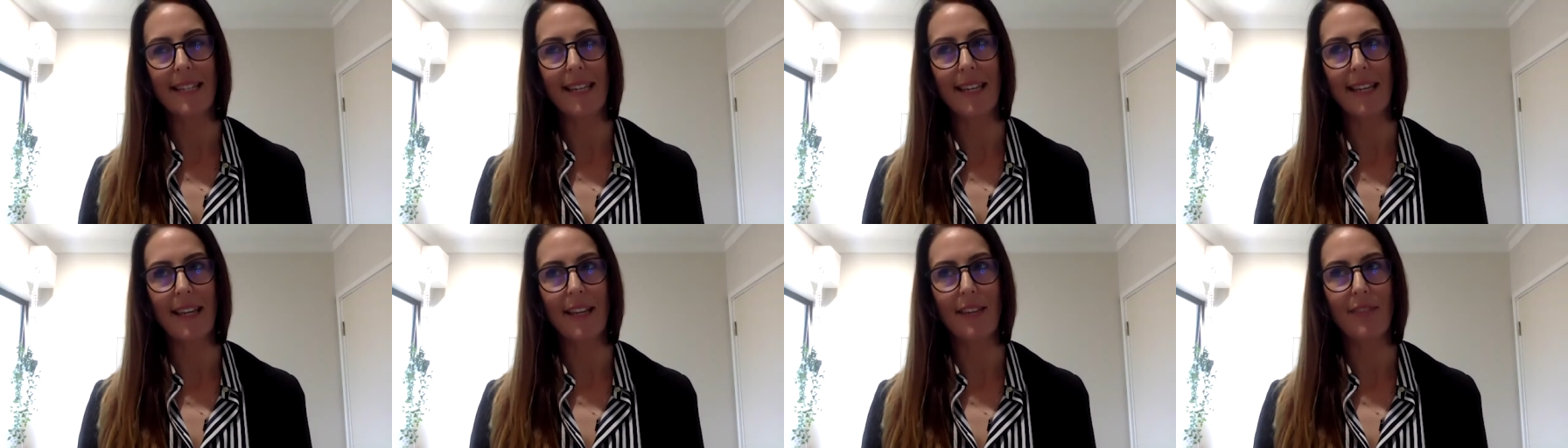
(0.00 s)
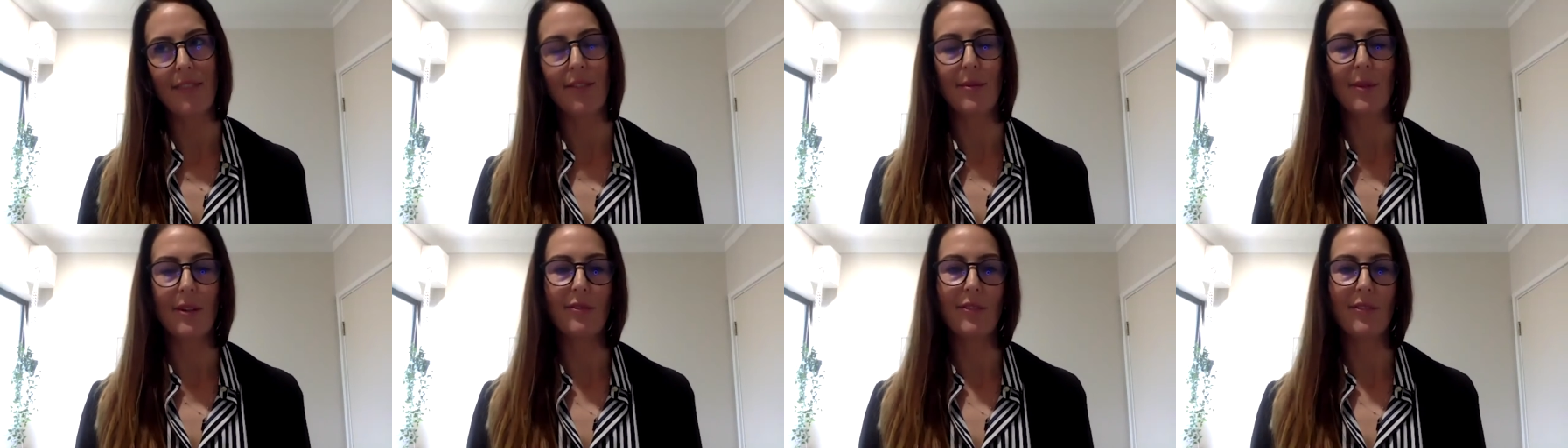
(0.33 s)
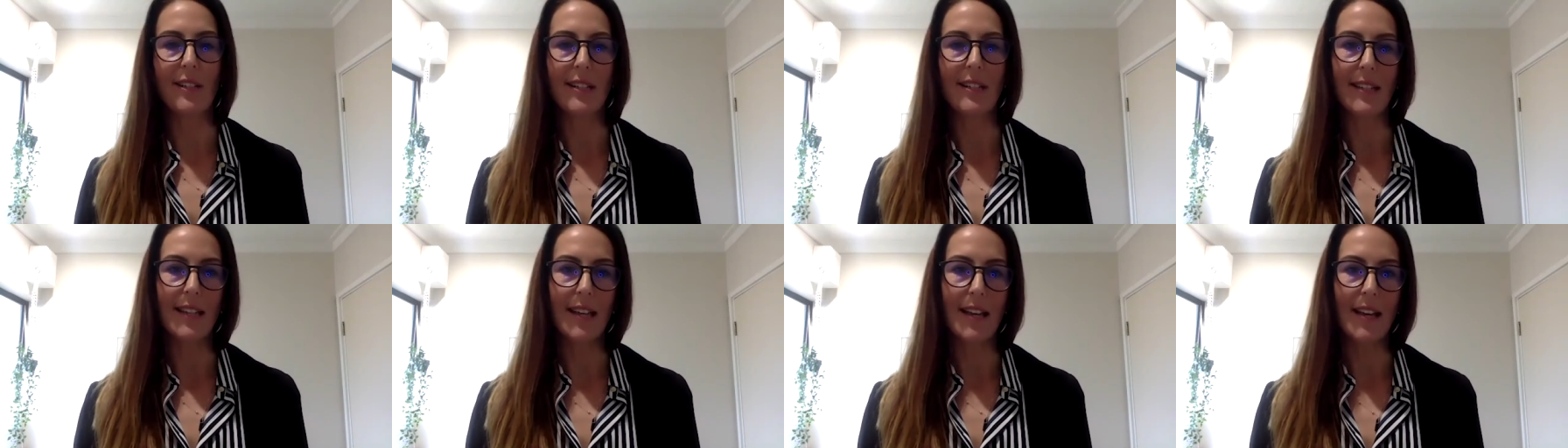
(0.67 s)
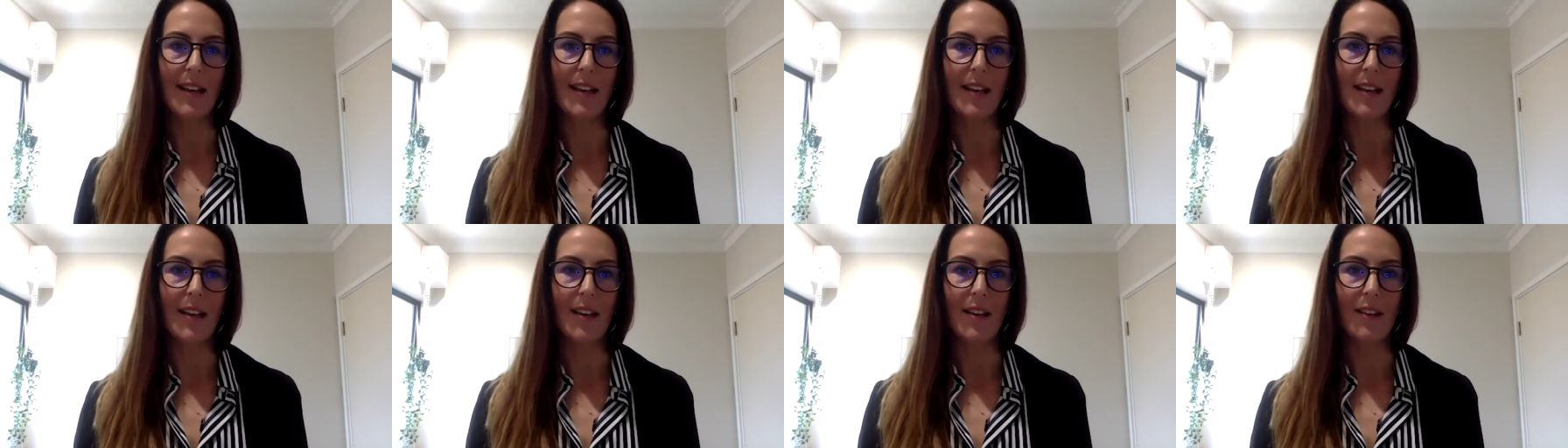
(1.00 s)
you feel a bit run
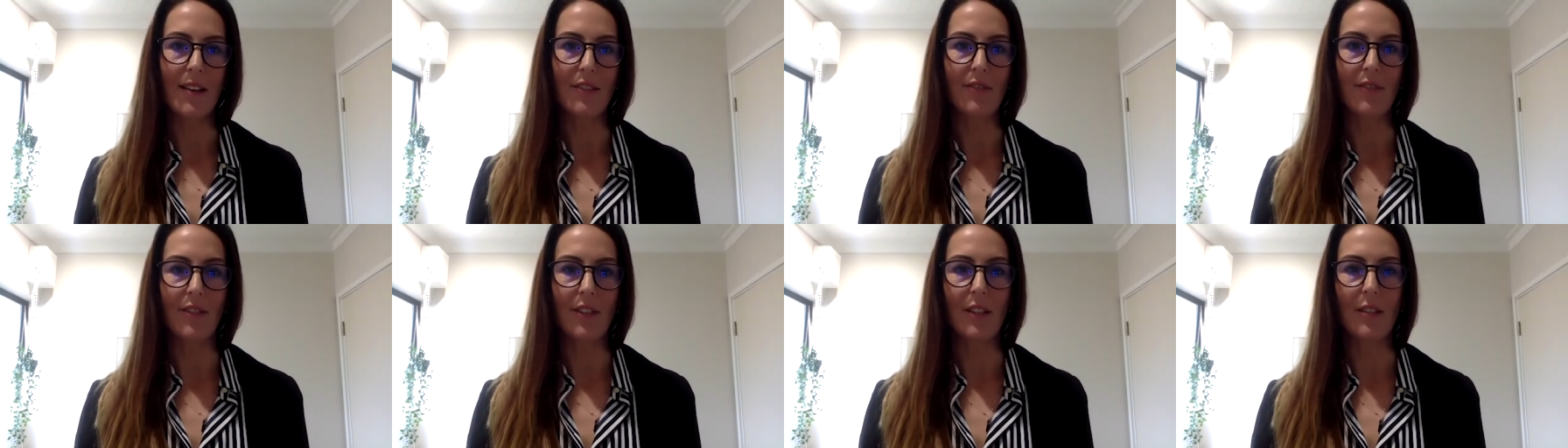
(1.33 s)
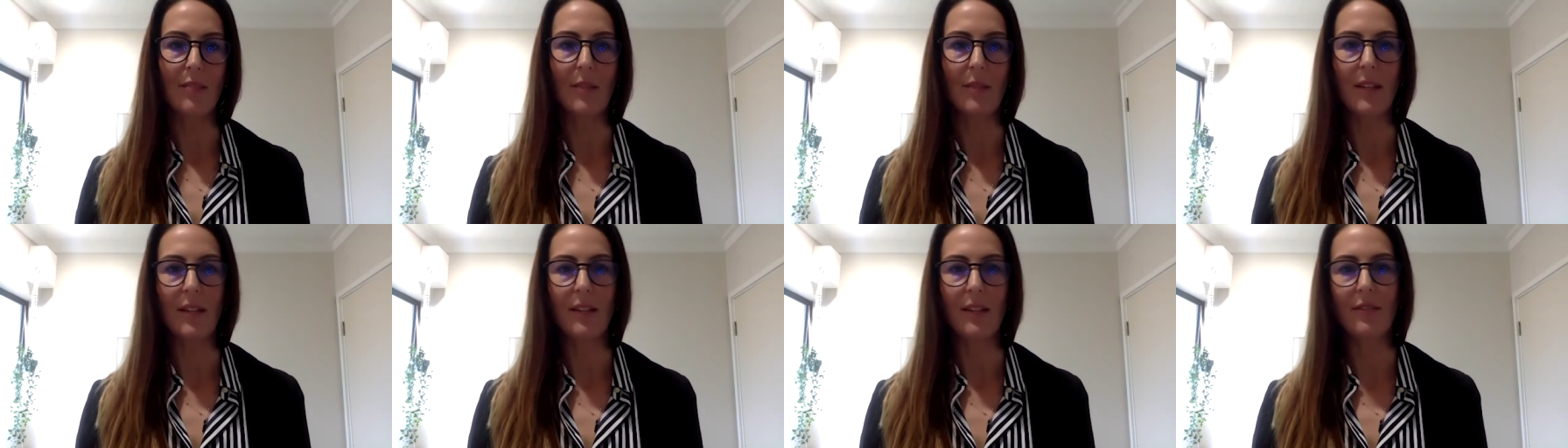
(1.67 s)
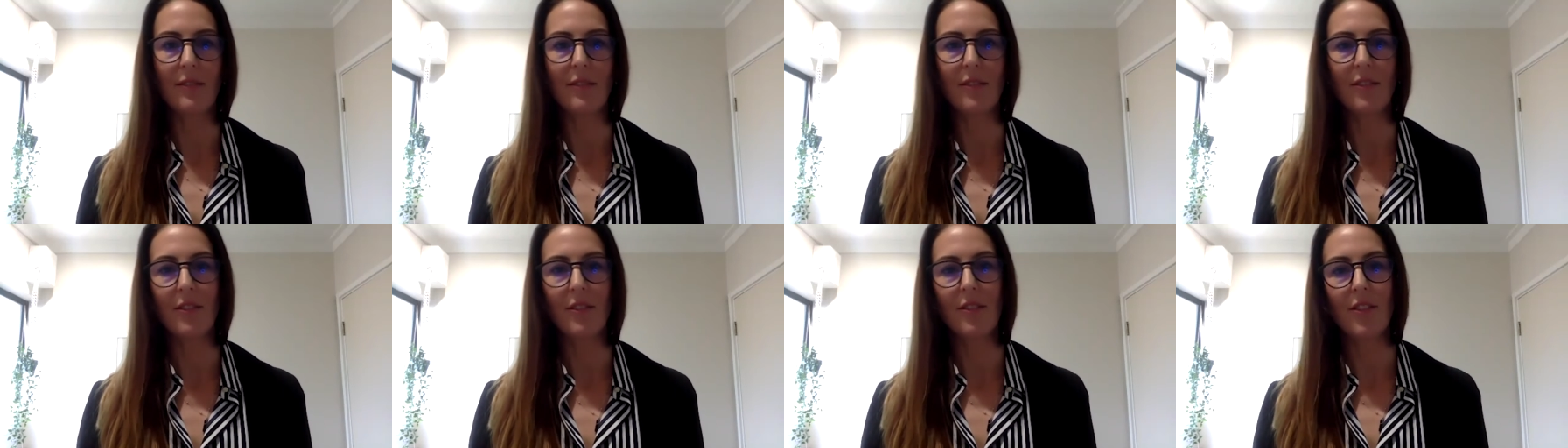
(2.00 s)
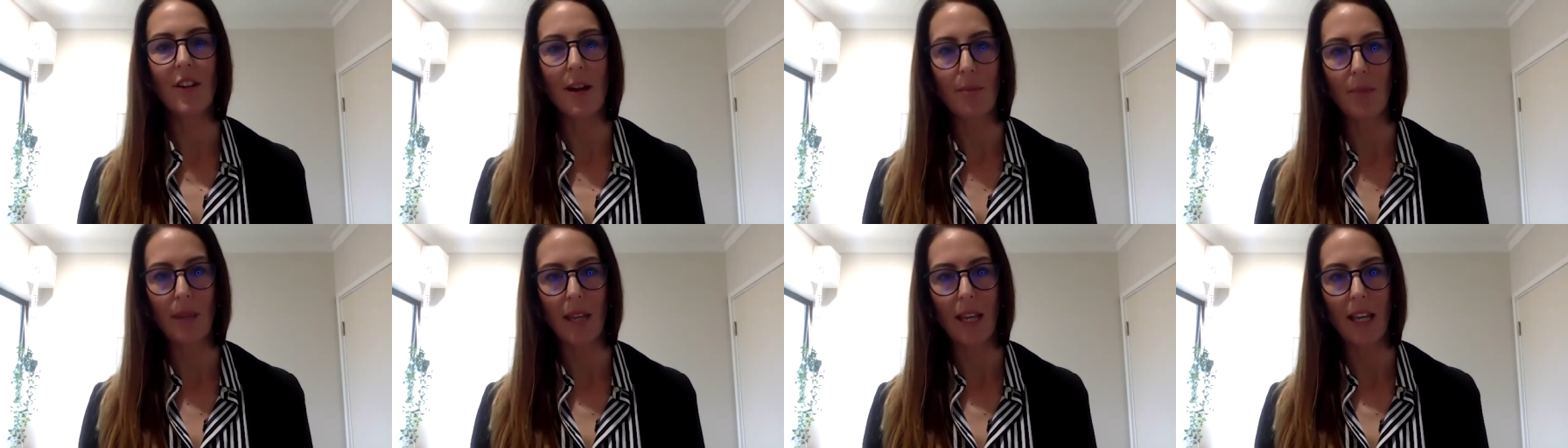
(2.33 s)
down, you feel a bit
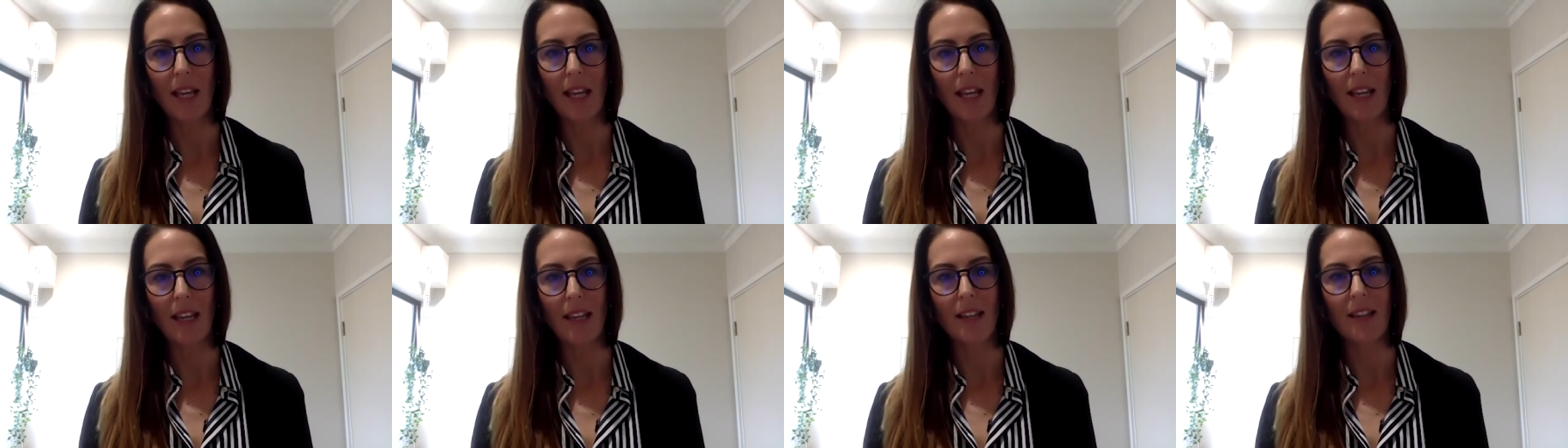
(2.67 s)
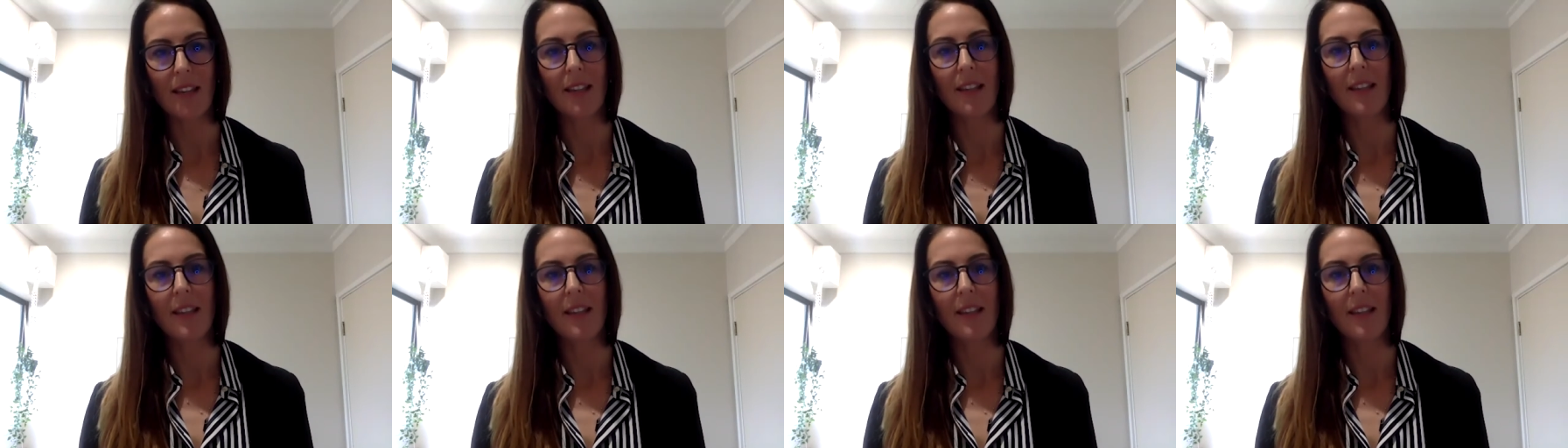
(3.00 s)
crappy,